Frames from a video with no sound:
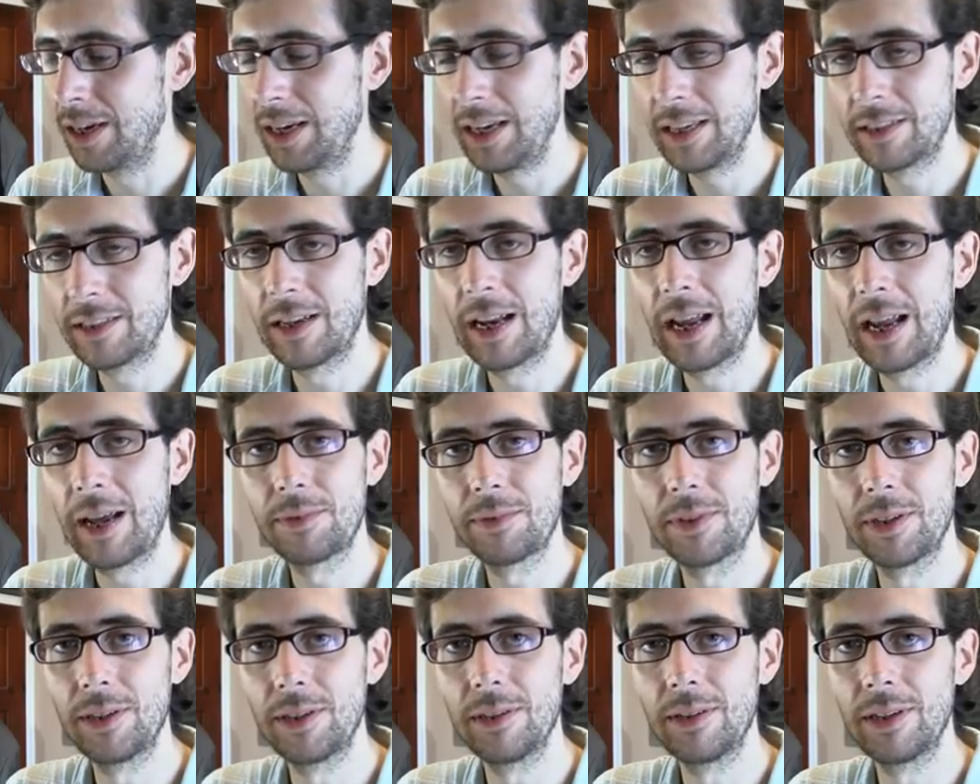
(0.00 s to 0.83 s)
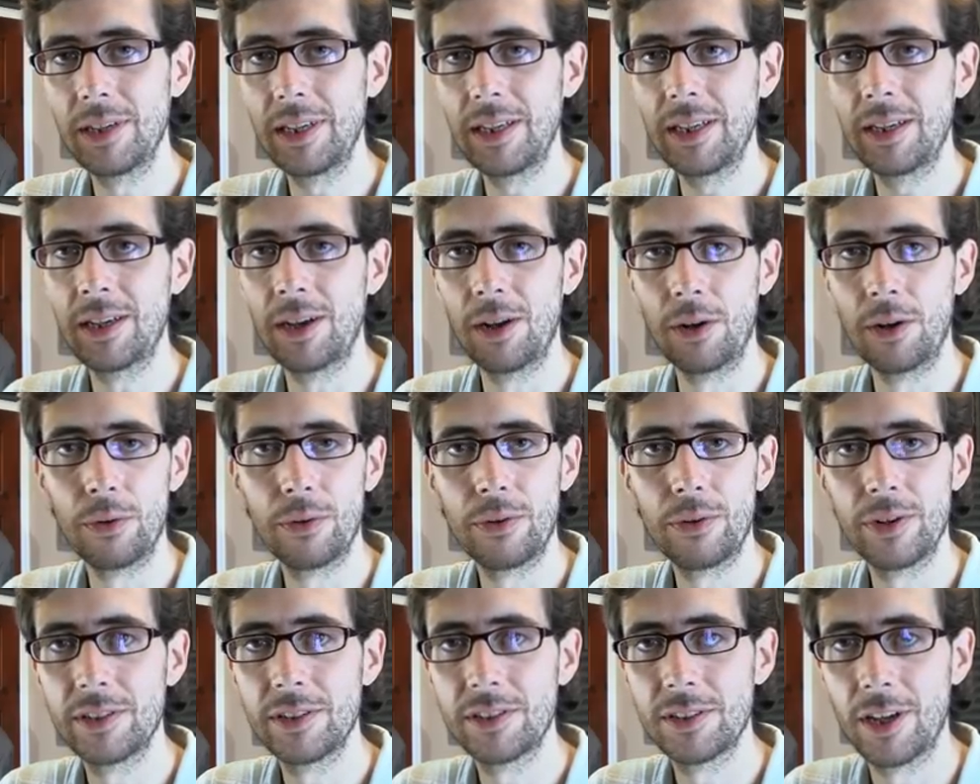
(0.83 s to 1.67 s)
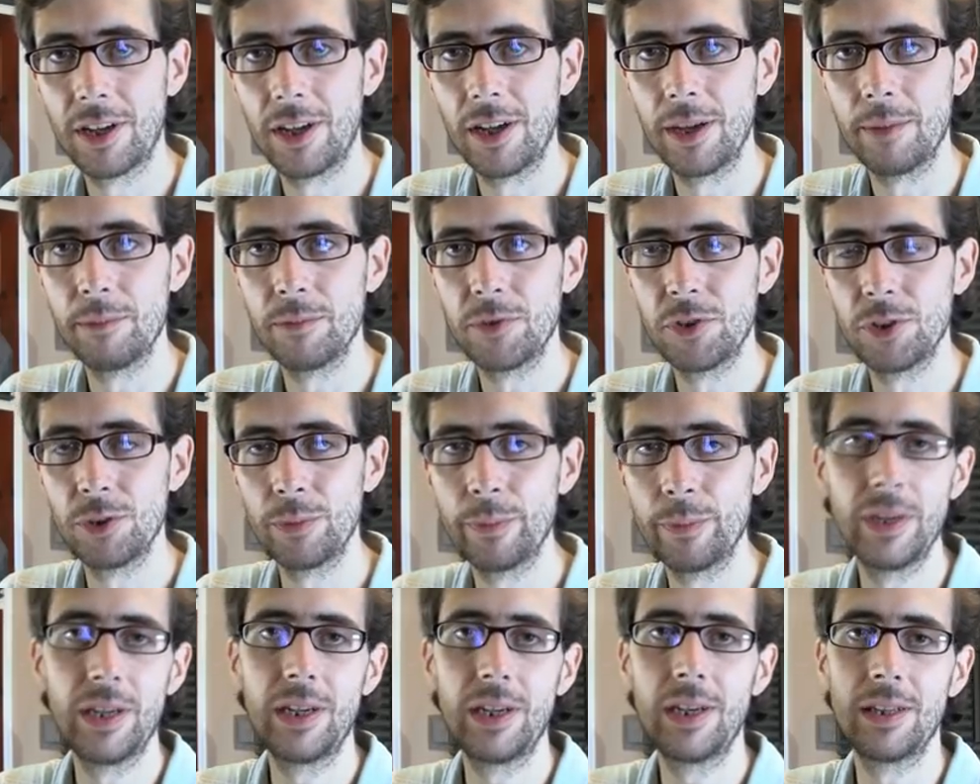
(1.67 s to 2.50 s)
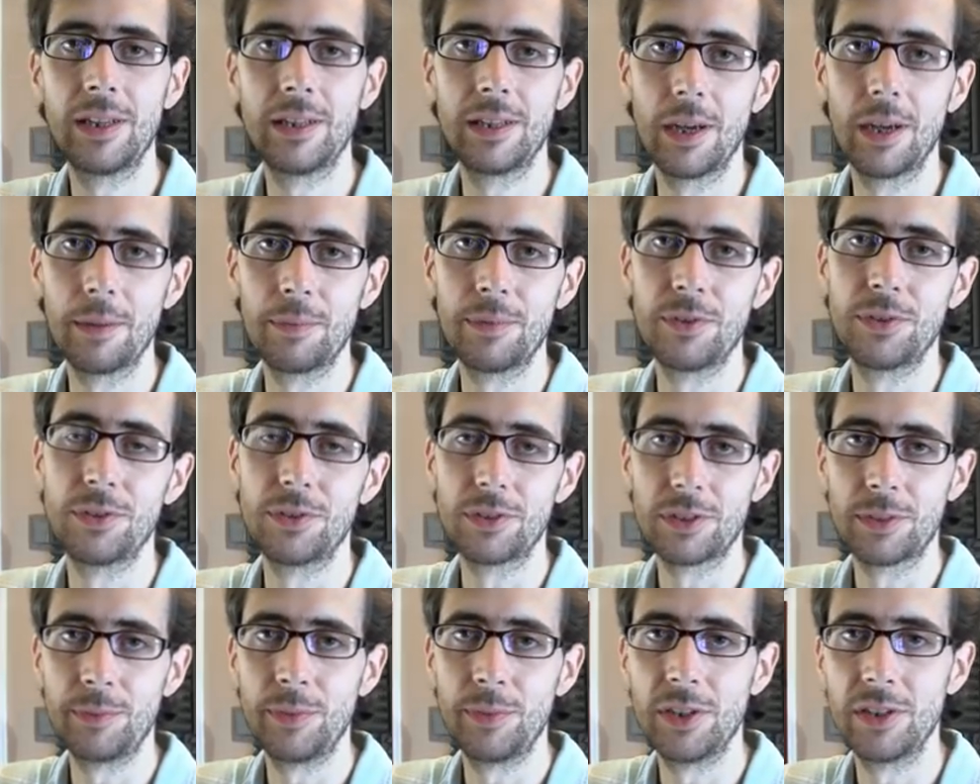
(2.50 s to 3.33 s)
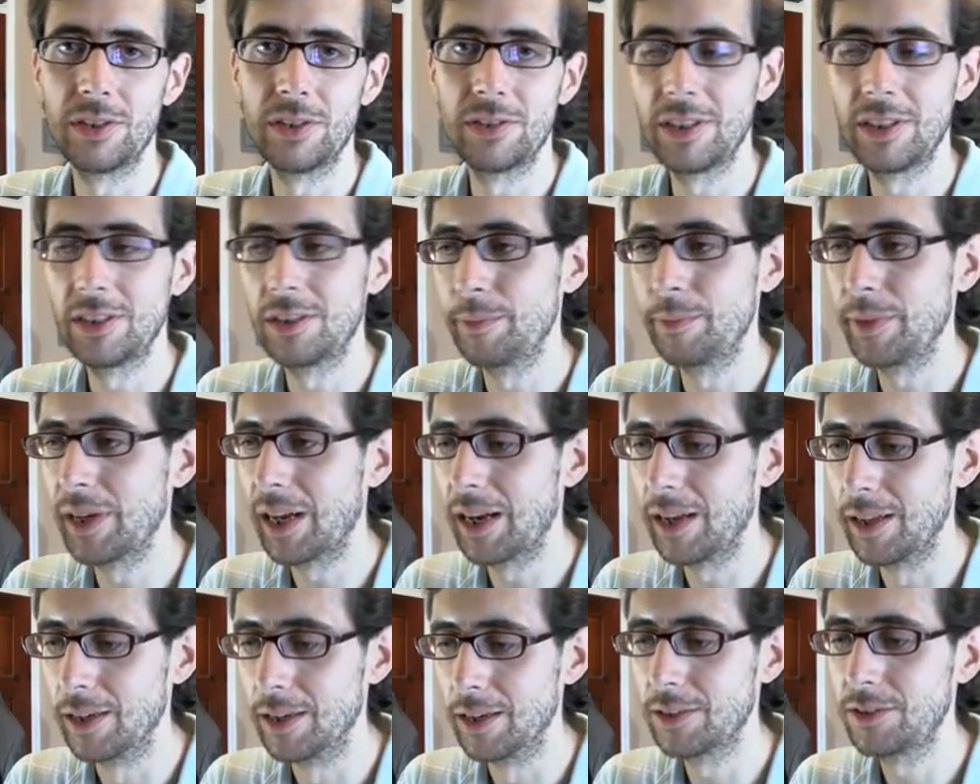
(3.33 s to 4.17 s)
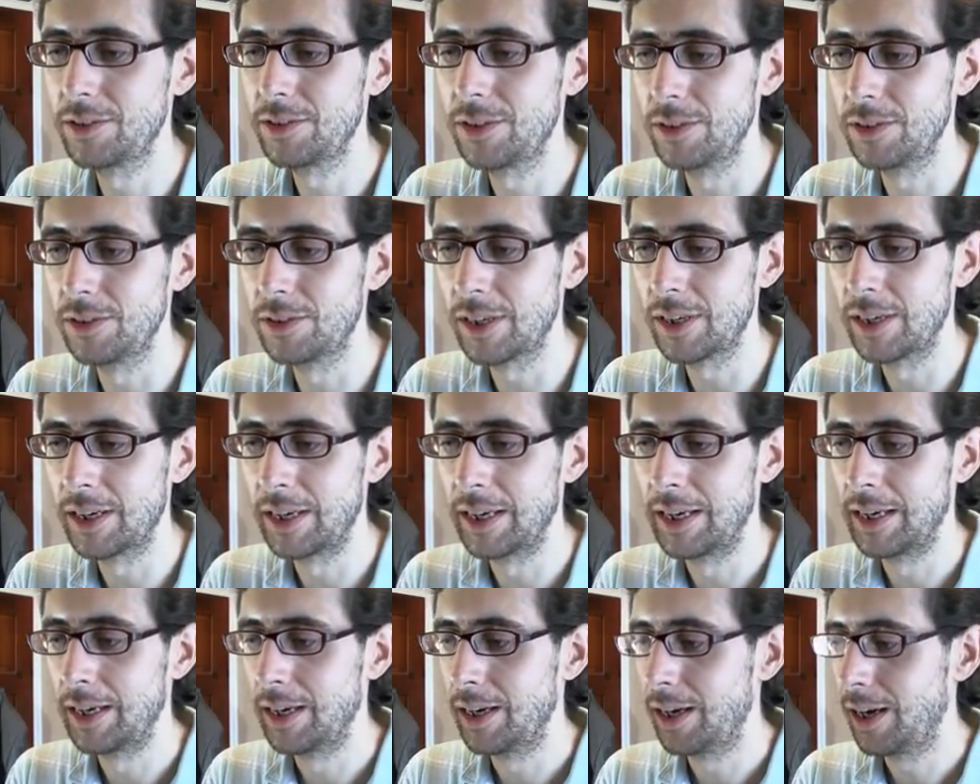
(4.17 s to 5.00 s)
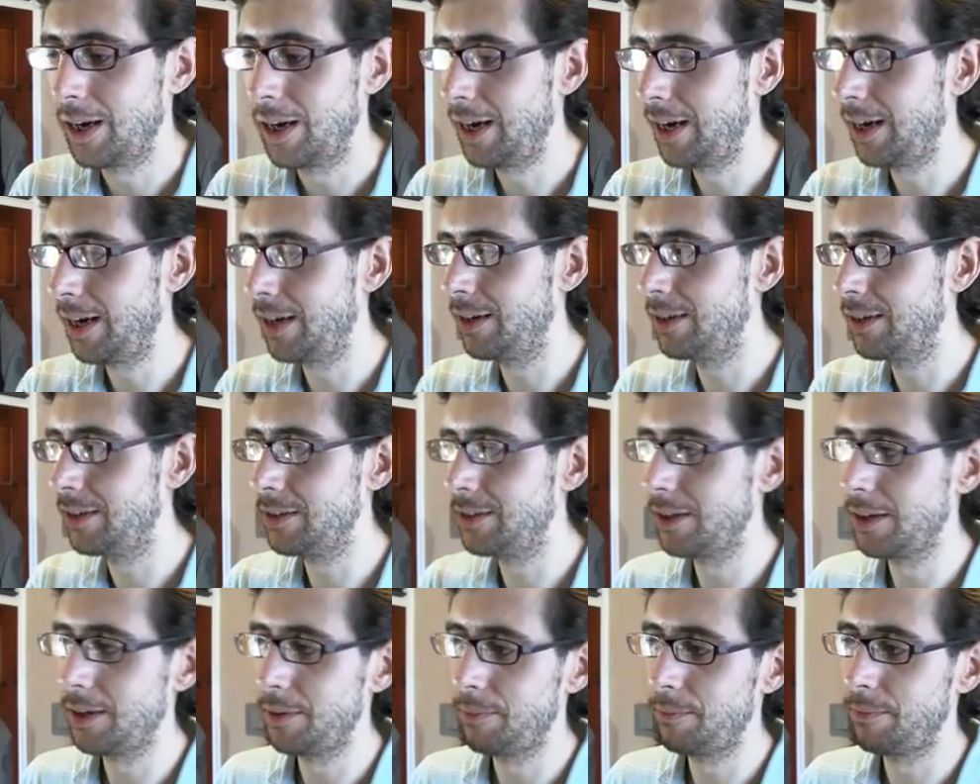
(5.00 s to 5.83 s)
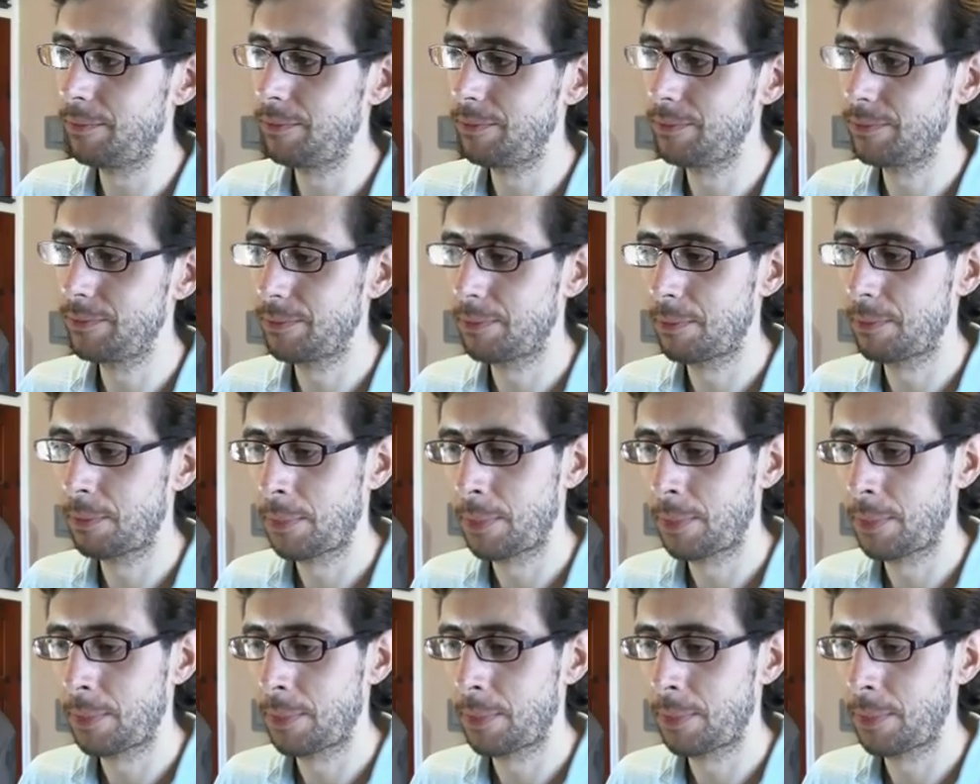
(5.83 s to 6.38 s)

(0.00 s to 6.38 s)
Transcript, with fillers: It's an absolutely glorious time to be in the open source community, to be a Linux user, and um,